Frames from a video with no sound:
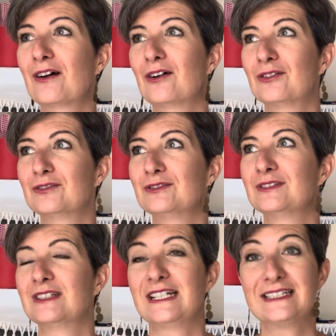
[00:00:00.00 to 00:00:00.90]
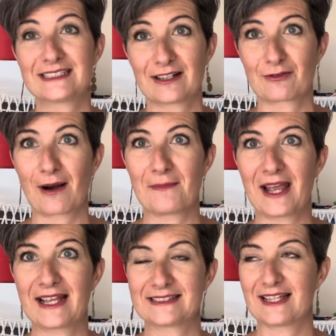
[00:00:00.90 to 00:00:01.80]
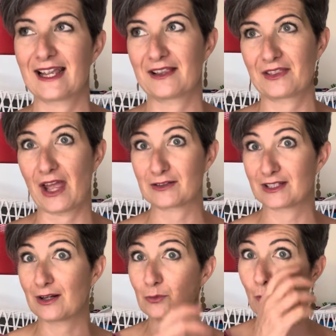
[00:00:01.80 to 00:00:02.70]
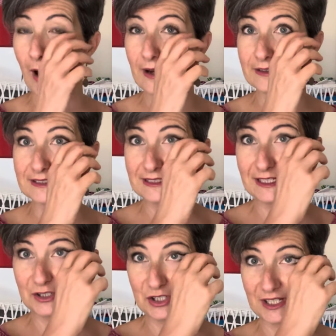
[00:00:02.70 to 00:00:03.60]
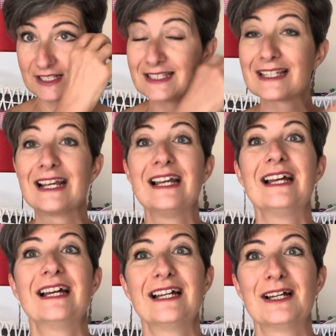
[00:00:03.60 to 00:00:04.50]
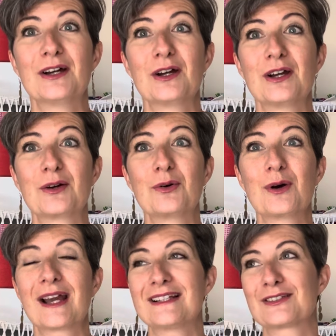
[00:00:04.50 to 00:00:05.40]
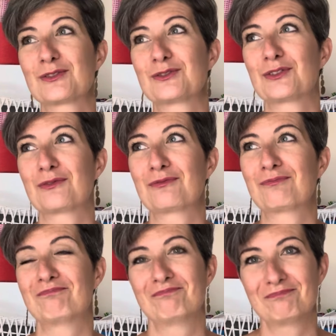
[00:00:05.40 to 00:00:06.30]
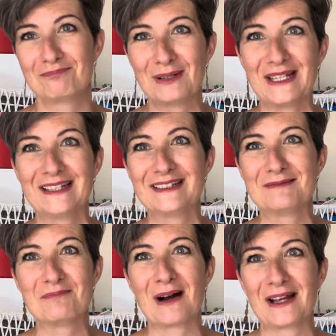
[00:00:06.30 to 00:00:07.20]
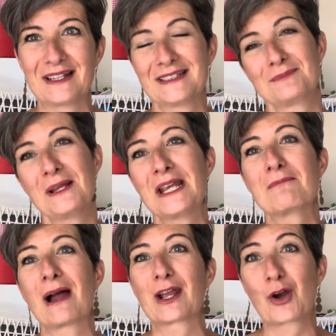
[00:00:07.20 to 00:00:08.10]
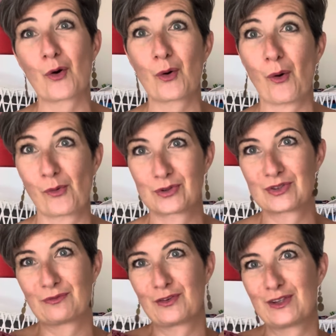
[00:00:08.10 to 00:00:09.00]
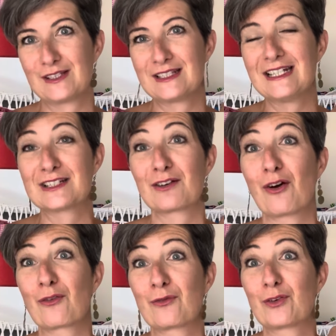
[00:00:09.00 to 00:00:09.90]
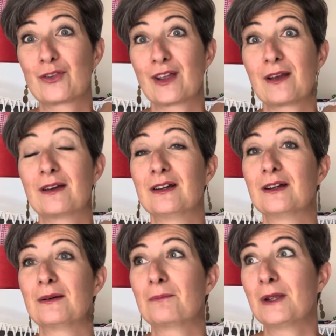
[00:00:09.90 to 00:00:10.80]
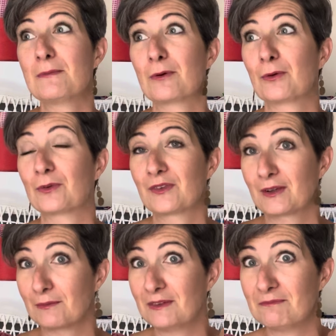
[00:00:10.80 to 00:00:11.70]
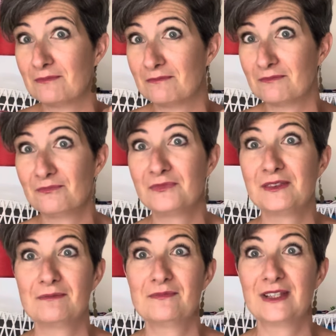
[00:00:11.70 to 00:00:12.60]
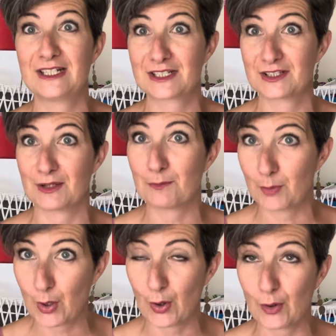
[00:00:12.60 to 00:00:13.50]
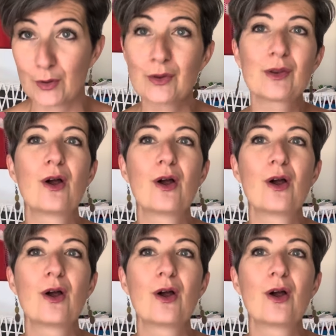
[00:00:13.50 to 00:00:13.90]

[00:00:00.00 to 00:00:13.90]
on Instagram as 1001 Stitches, uh, who has sort of been my, is being my co-host for this knit along for the uh, people, the knitters in Perth